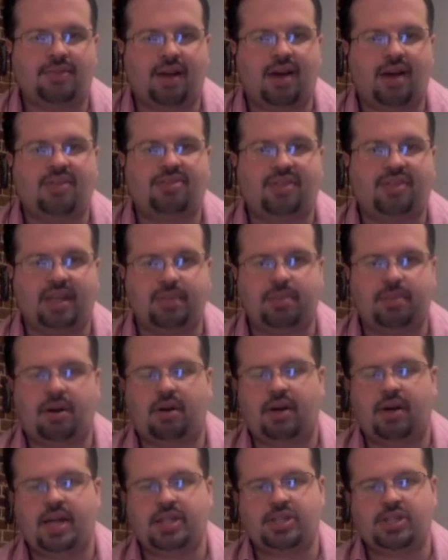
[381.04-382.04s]
think
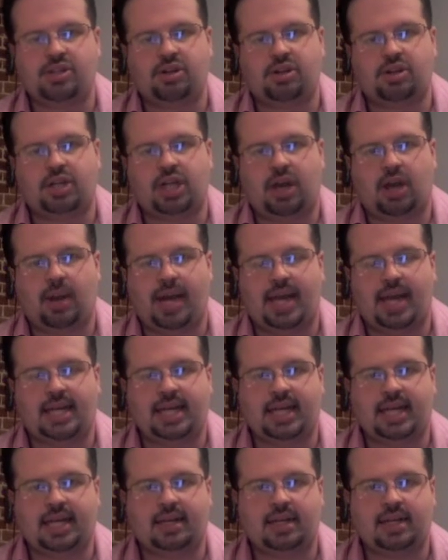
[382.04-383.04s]
Bahrain's not going to go ahead
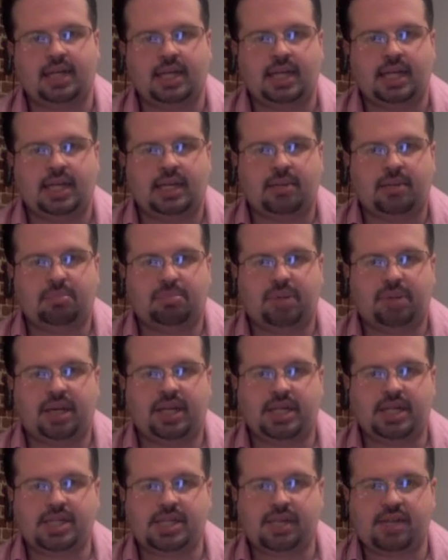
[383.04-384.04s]
again.
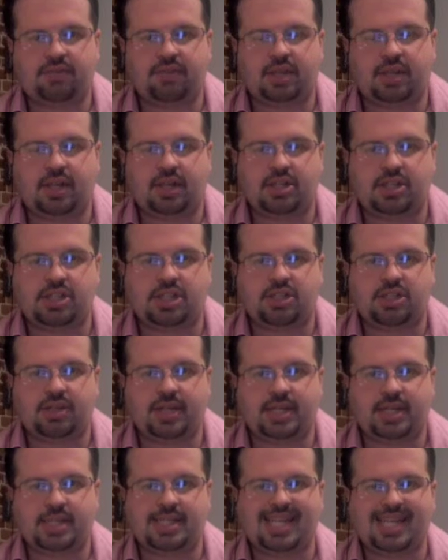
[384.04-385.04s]
Bernie said for the last 2
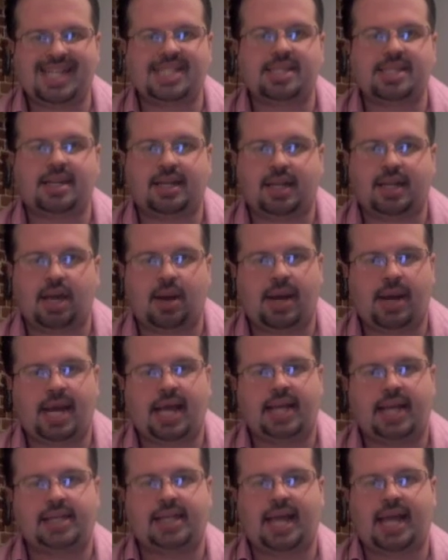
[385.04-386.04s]
years it's going to go
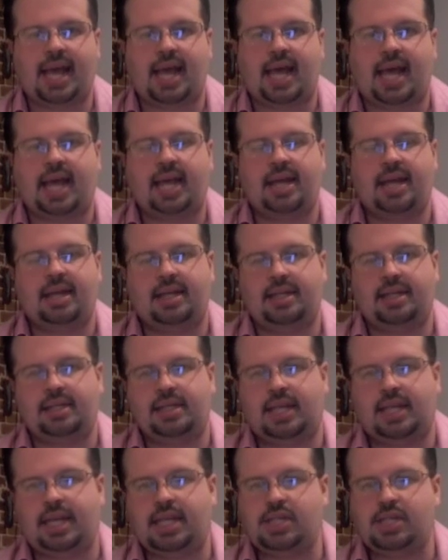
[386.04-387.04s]
ahead, and
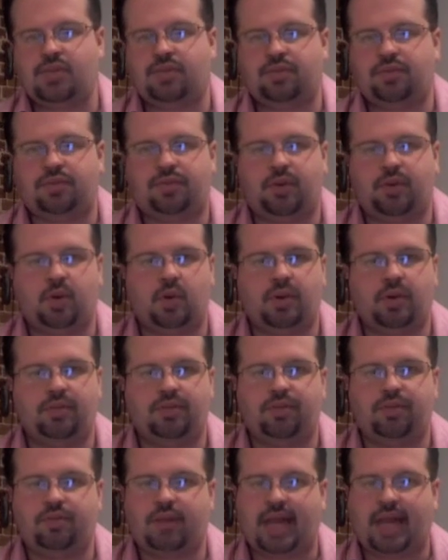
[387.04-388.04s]
it's fallen
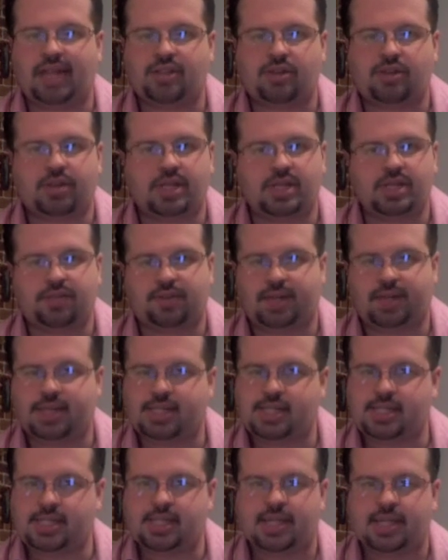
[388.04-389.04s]
flat on its
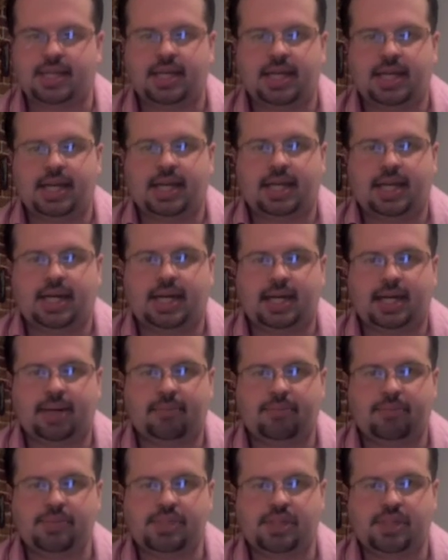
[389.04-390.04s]
face.
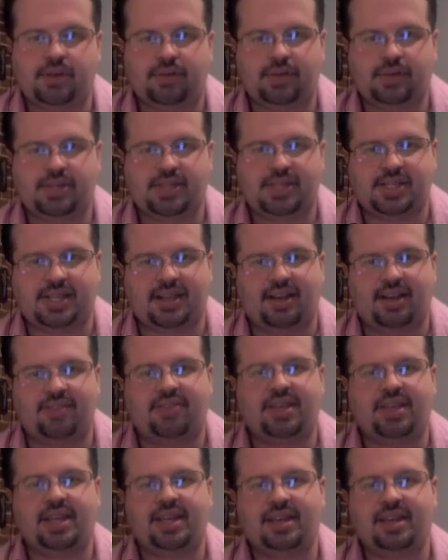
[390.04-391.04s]
So obviously I
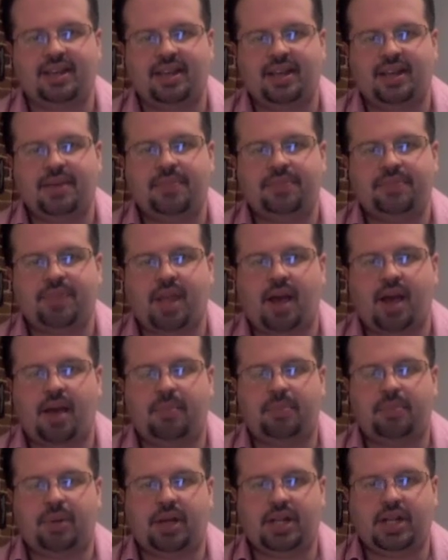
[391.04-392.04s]
think
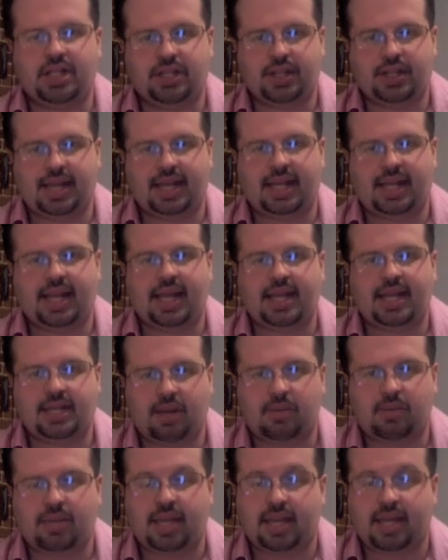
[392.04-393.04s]
Bernie could end
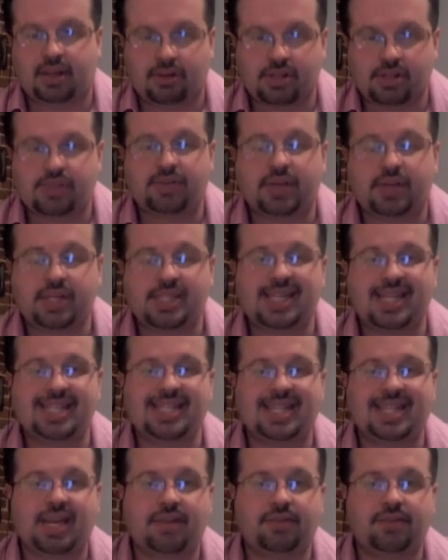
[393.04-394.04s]
up with egg on his face yet
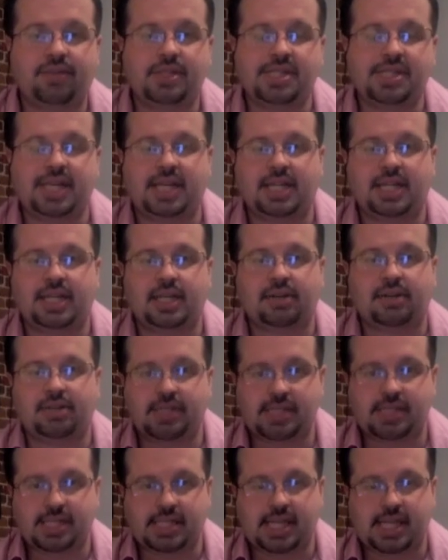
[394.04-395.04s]
again for the second year in
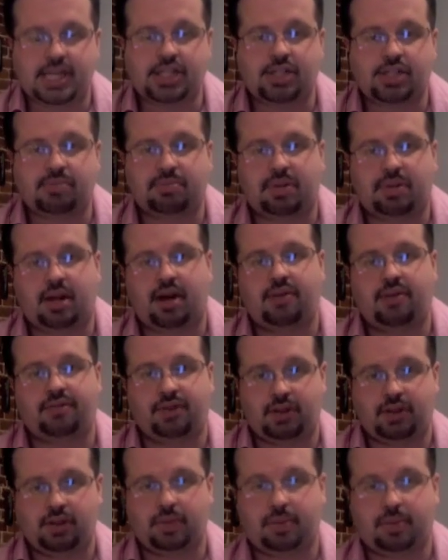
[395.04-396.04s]
succession, but I
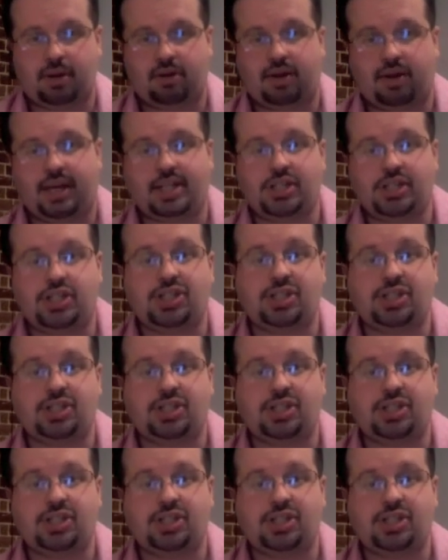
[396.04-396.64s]
feel that Bahrain,